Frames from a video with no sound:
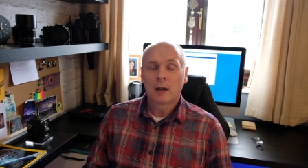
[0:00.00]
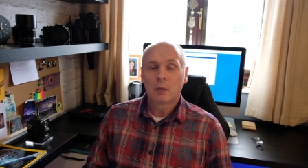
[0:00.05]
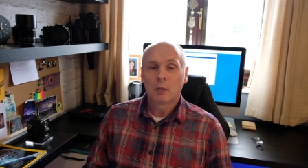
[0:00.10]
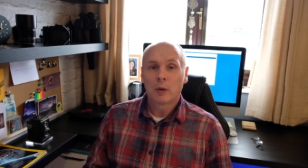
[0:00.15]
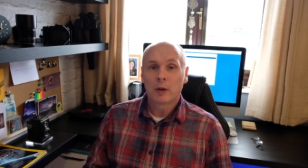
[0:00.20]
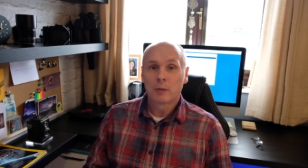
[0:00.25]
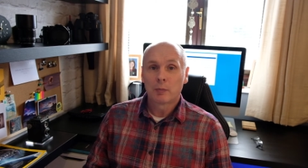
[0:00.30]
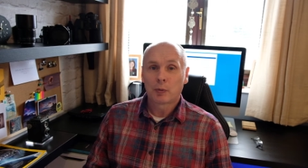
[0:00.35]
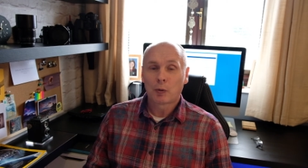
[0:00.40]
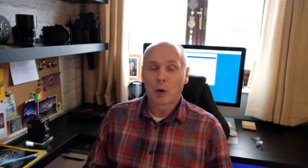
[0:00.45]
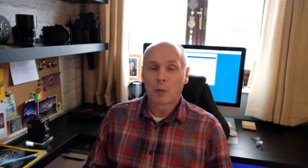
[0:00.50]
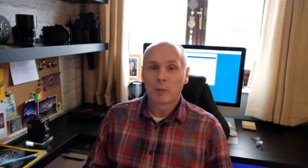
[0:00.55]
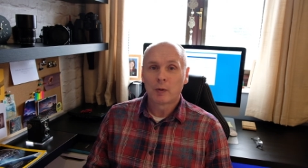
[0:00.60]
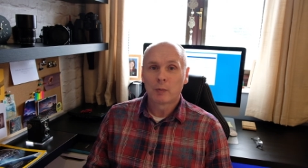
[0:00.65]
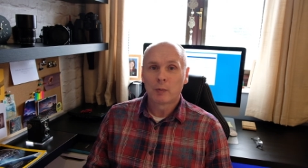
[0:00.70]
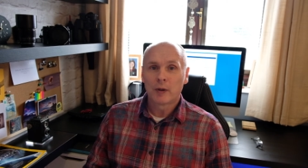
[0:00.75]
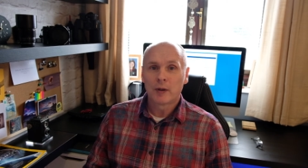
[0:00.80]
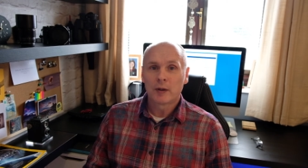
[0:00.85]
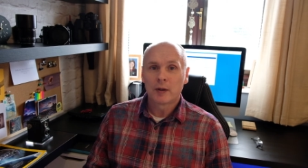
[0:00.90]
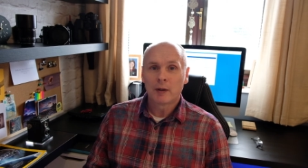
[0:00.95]
one
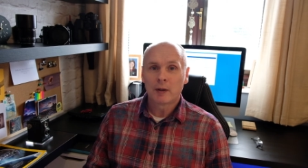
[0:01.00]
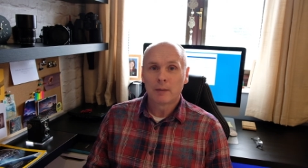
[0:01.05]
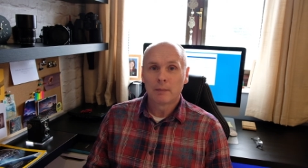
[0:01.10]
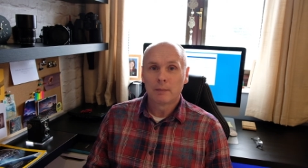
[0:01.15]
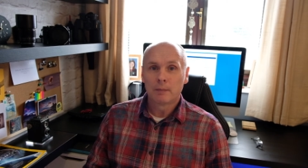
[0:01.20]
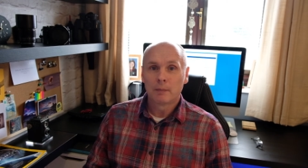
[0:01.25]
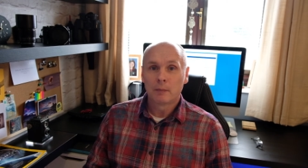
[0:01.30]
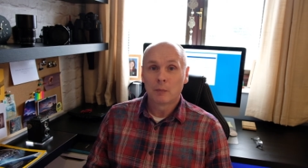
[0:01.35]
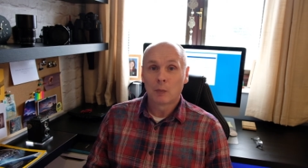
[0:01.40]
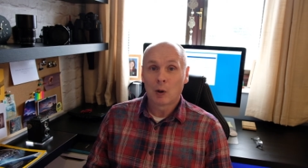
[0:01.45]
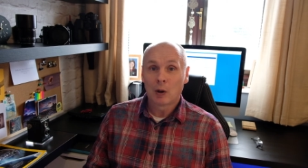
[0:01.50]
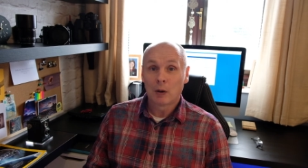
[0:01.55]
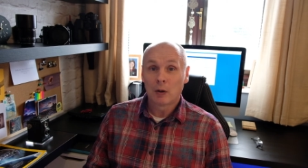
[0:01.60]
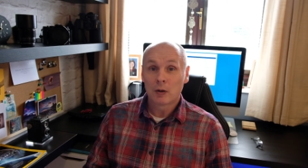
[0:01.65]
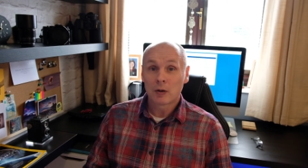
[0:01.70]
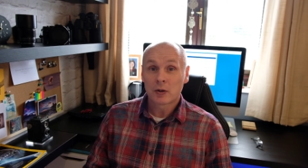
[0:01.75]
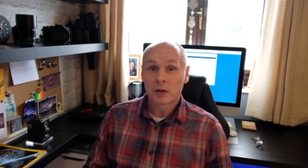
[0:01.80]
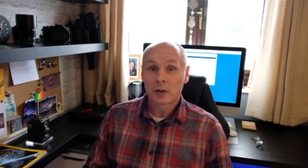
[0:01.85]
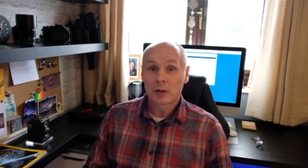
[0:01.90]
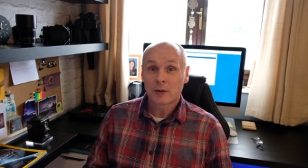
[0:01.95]
problem with them
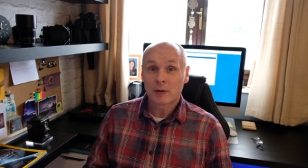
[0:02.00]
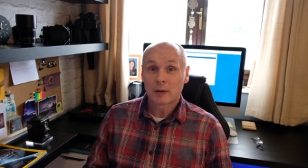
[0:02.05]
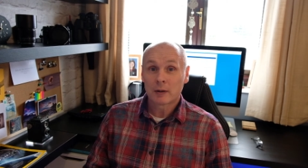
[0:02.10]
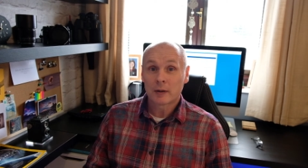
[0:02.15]
was